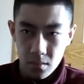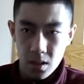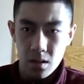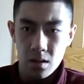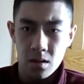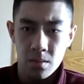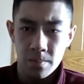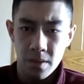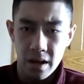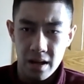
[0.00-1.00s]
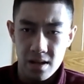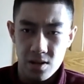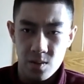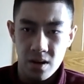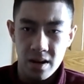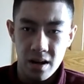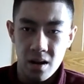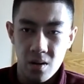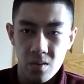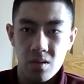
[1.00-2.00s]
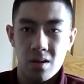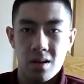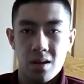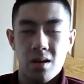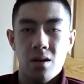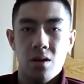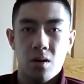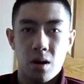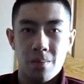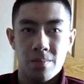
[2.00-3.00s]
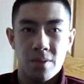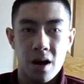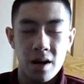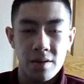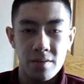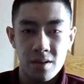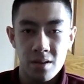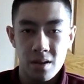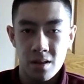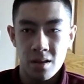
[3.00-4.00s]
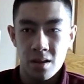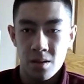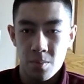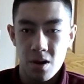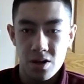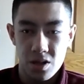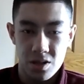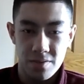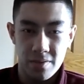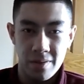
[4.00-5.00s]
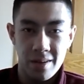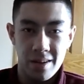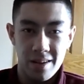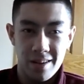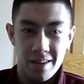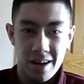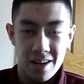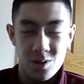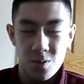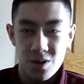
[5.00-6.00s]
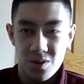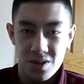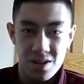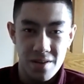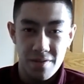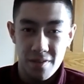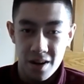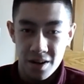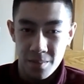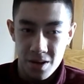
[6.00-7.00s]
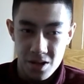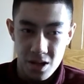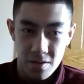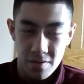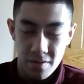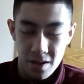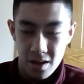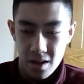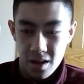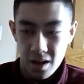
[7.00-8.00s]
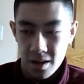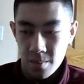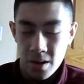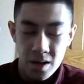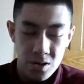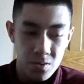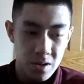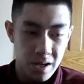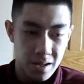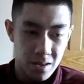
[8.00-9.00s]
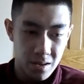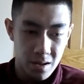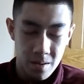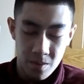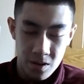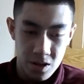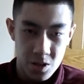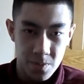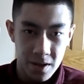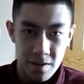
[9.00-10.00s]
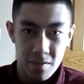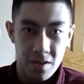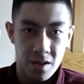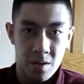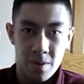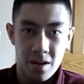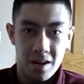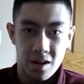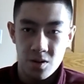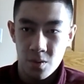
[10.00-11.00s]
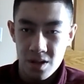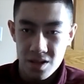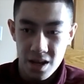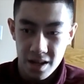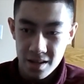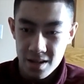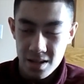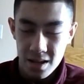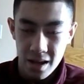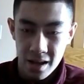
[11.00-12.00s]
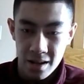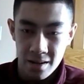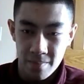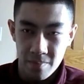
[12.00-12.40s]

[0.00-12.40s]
um, I guess right now I'm kind of in, in the process of I guess what you could say finding myself. And mind you, like, I'm gonna explain everything about like 20 seconds and